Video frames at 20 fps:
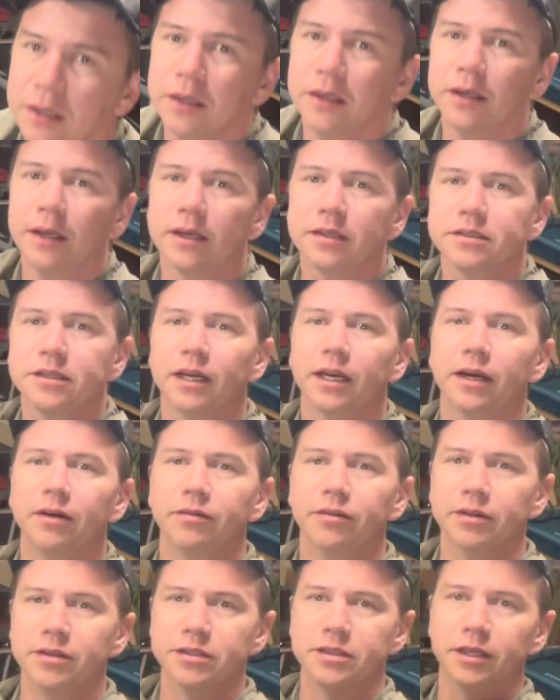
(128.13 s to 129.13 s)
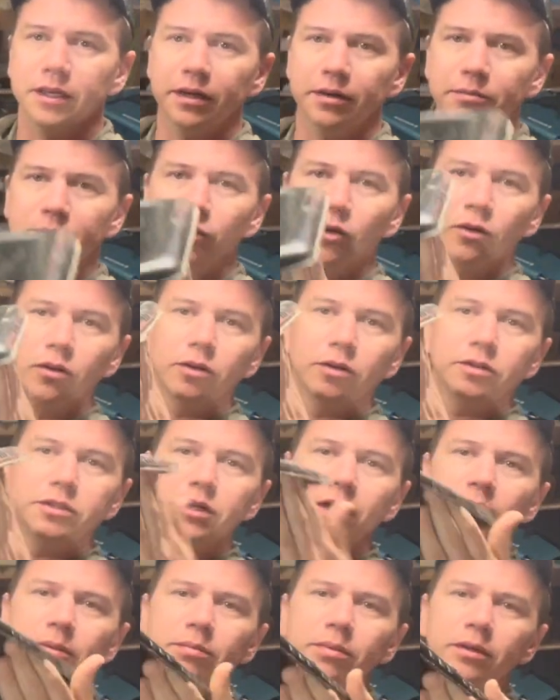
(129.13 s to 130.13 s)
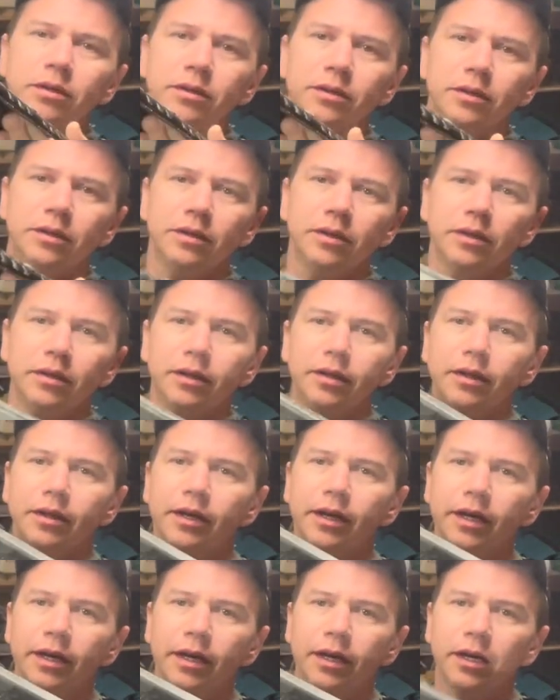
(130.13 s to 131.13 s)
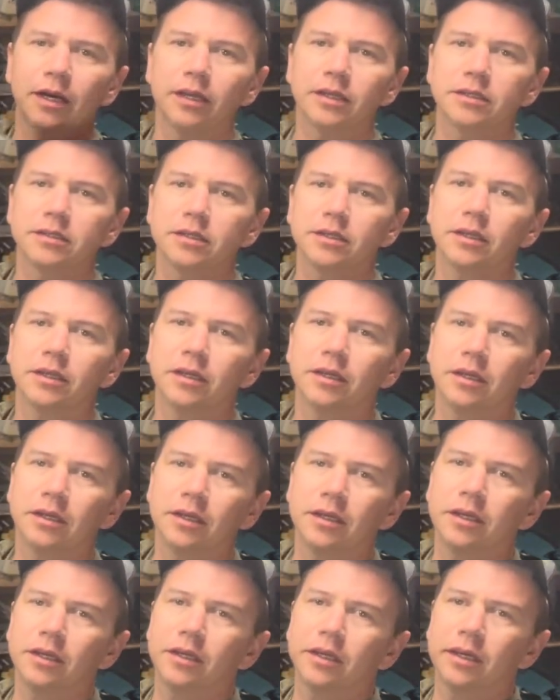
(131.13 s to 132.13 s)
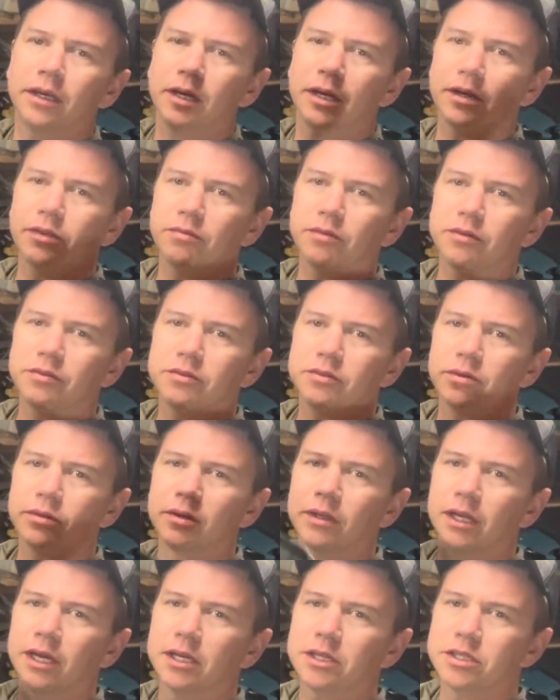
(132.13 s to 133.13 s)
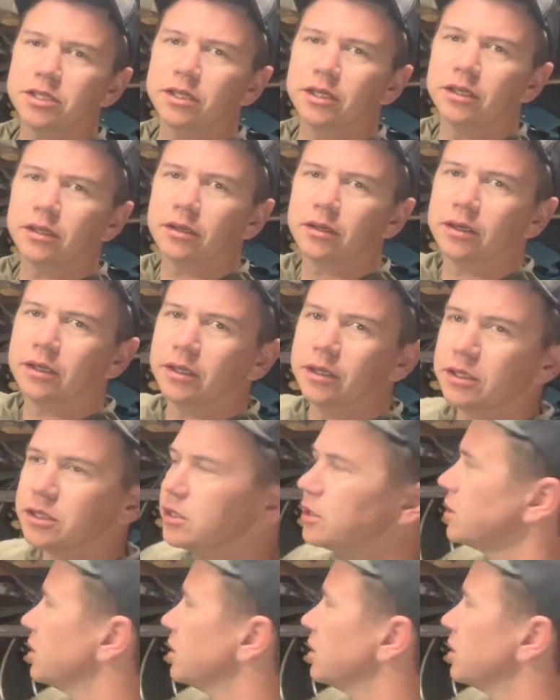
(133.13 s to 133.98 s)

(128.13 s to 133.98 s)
Next, I have this mortar tub that I got at a thrift store last year, and it's just